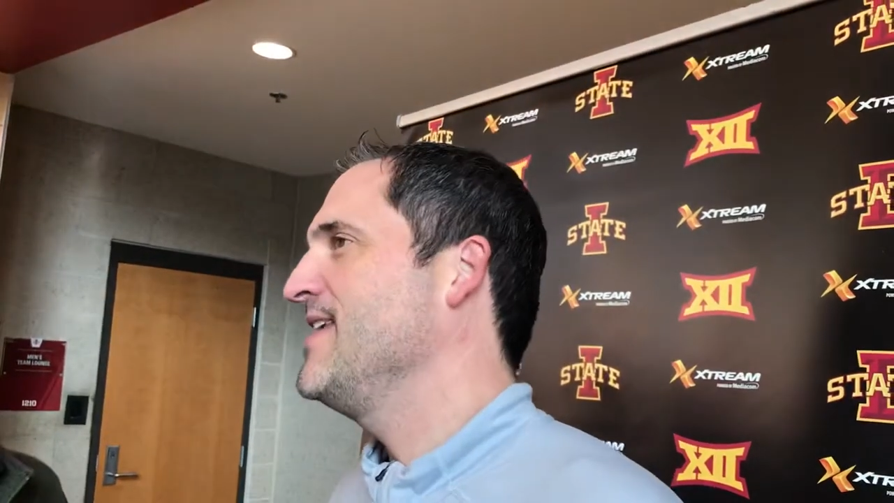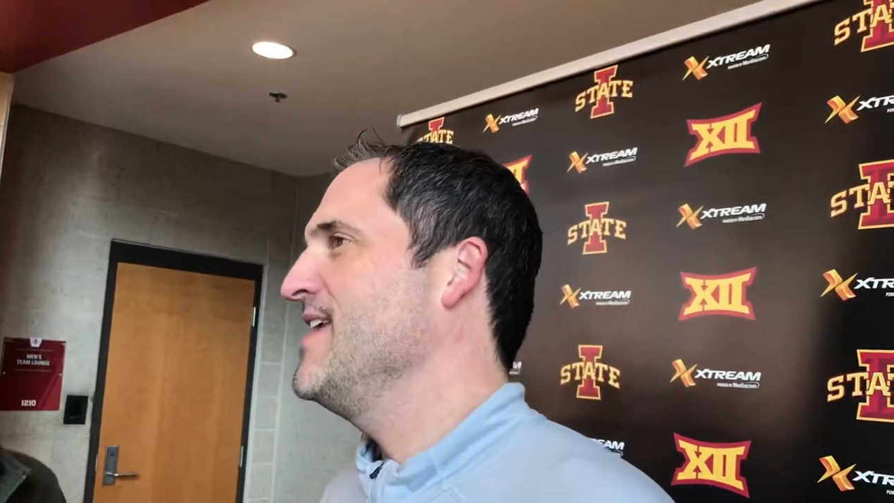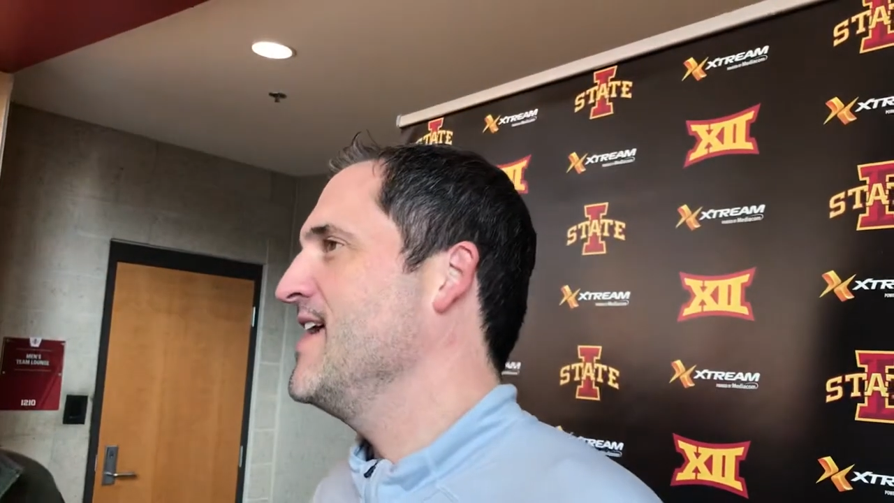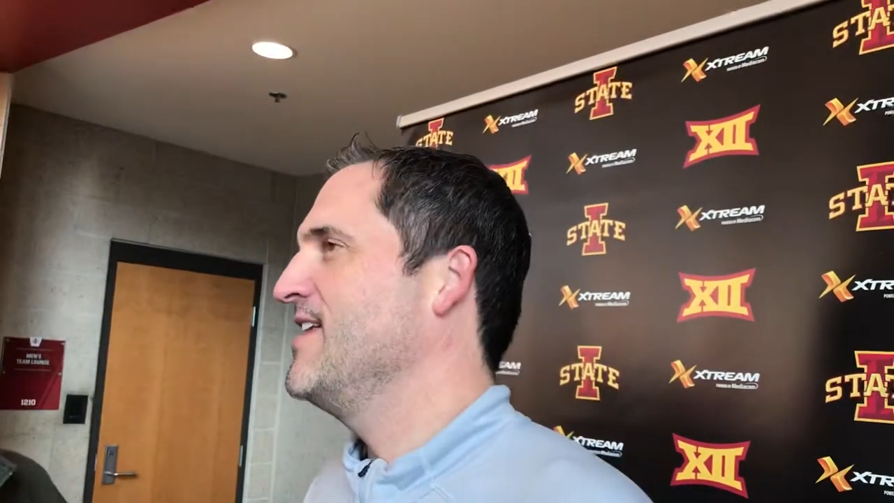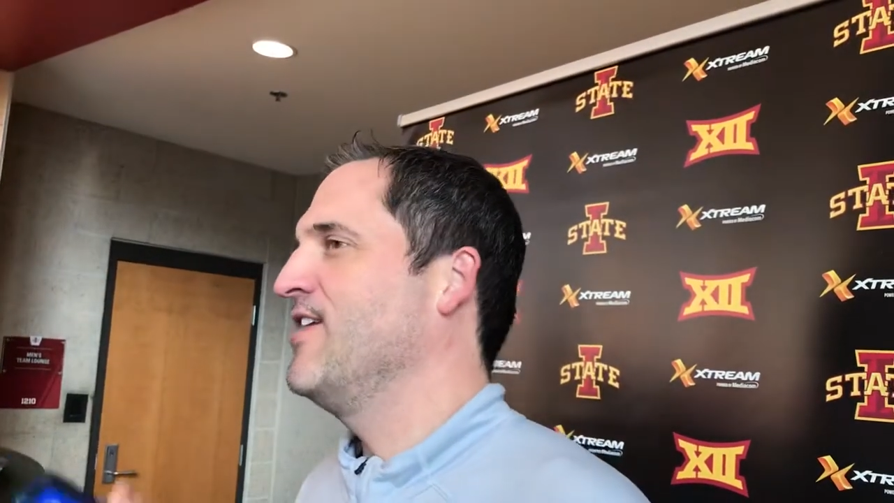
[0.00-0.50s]

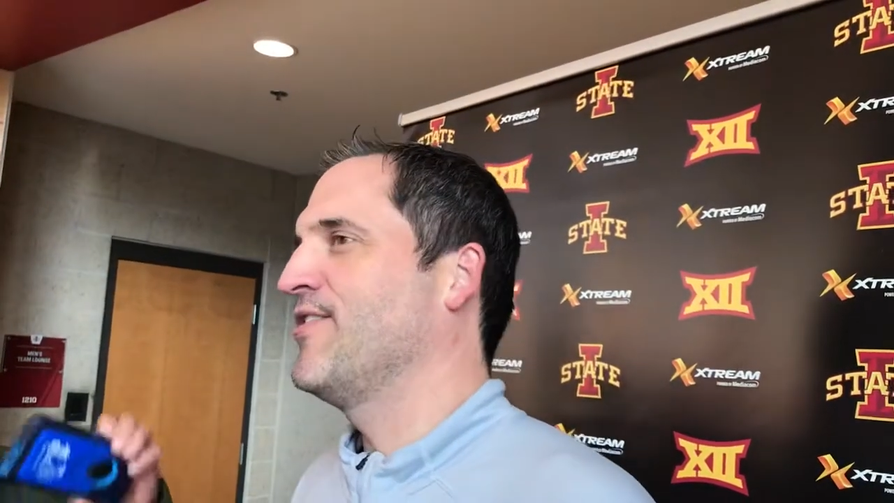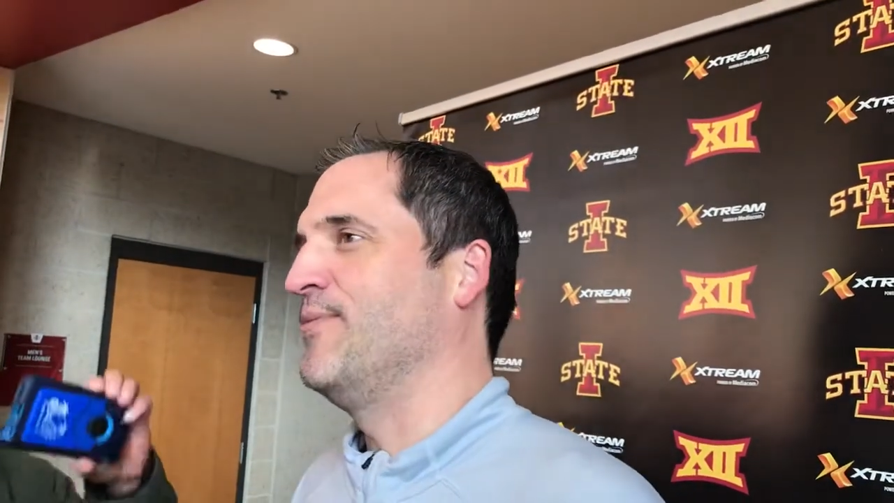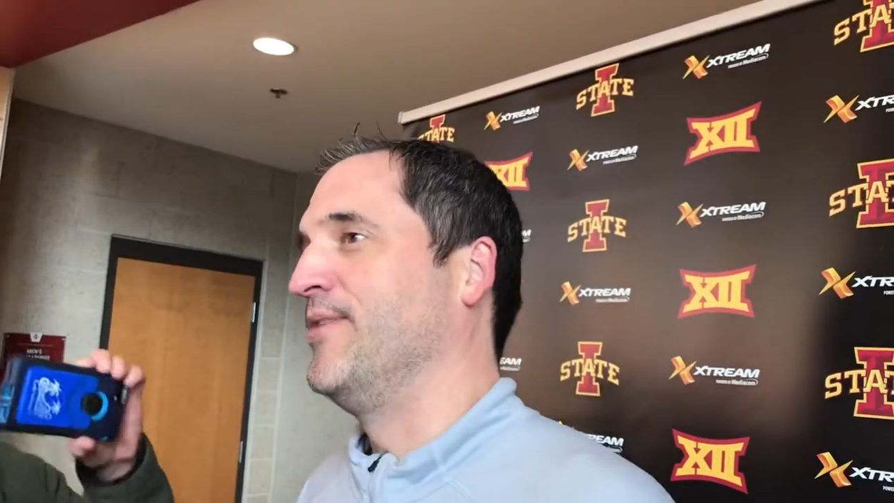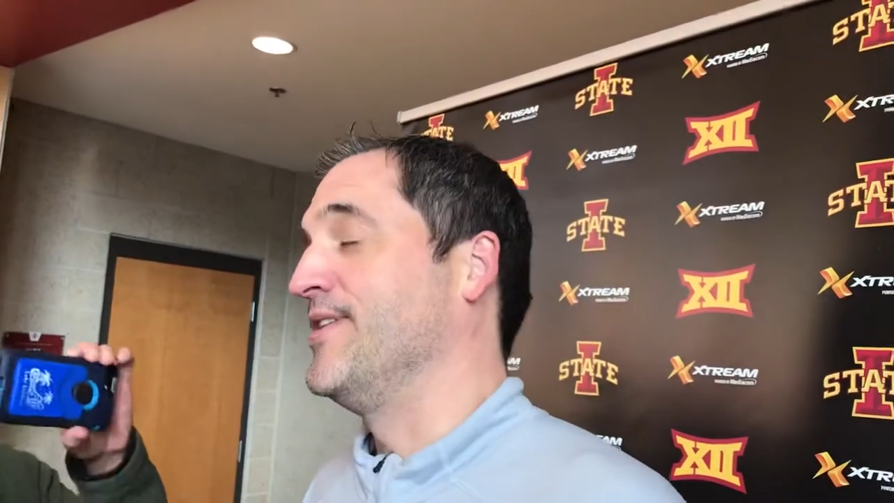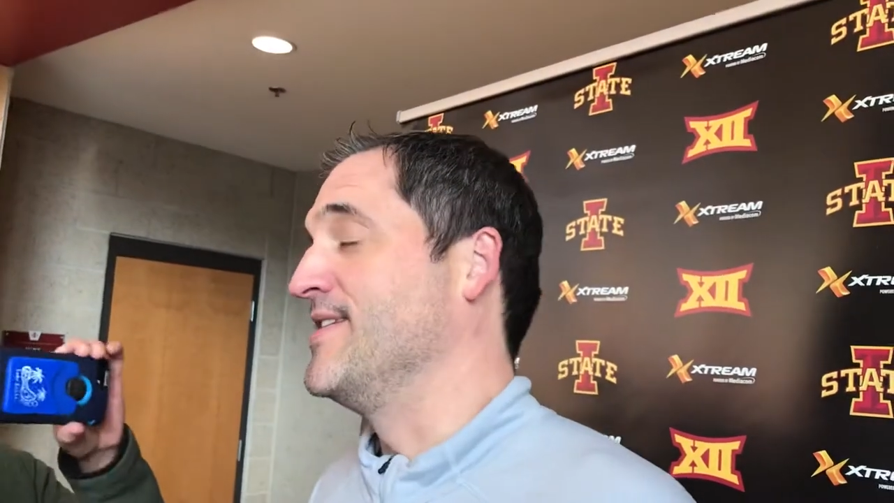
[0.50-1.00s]
Yeah, nothing
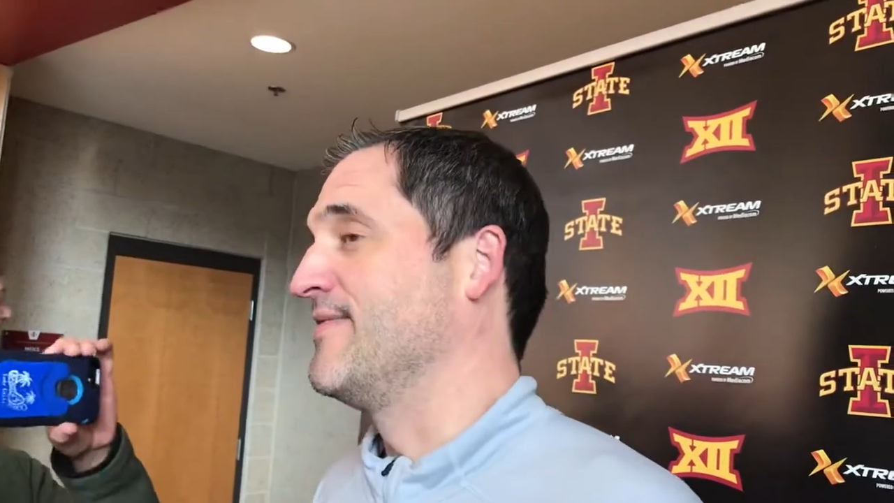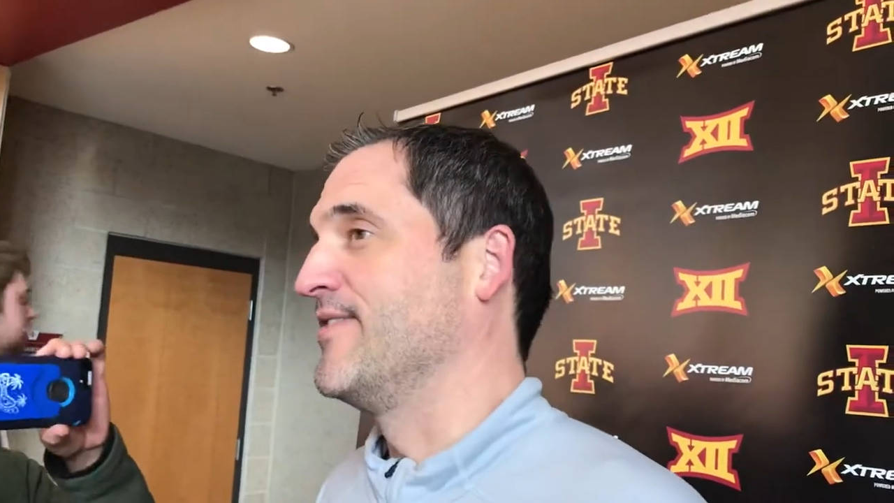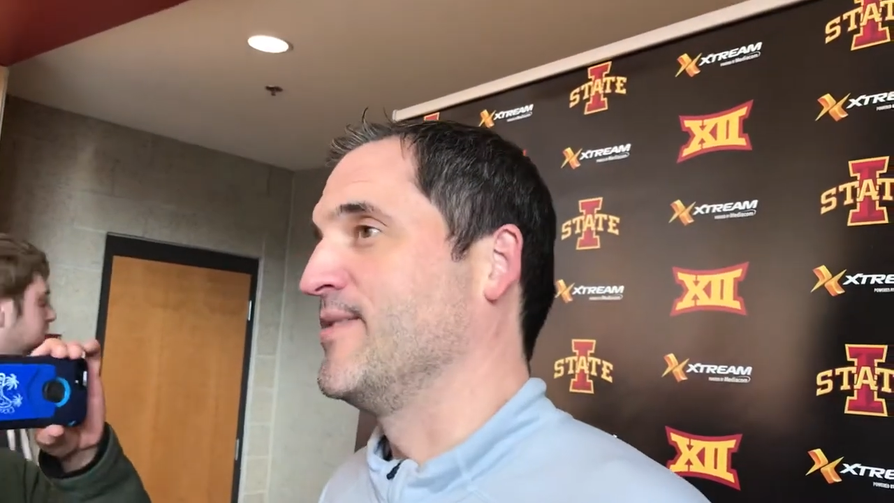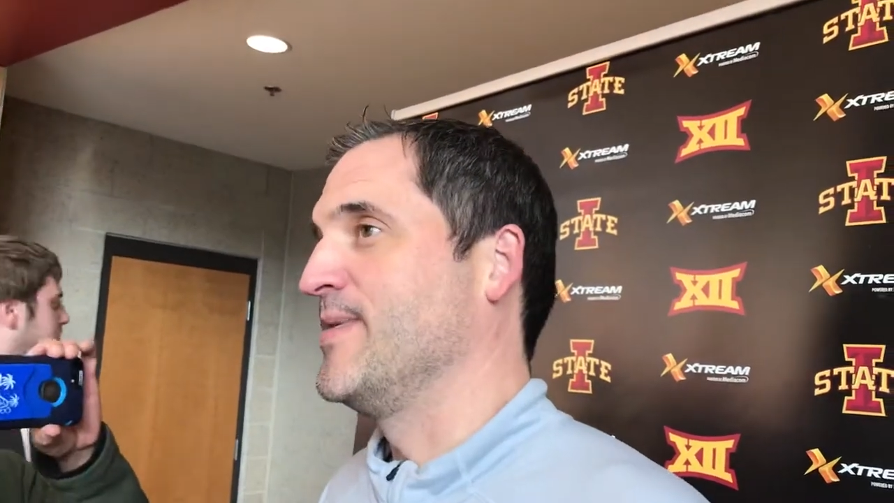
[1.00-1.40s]
really different,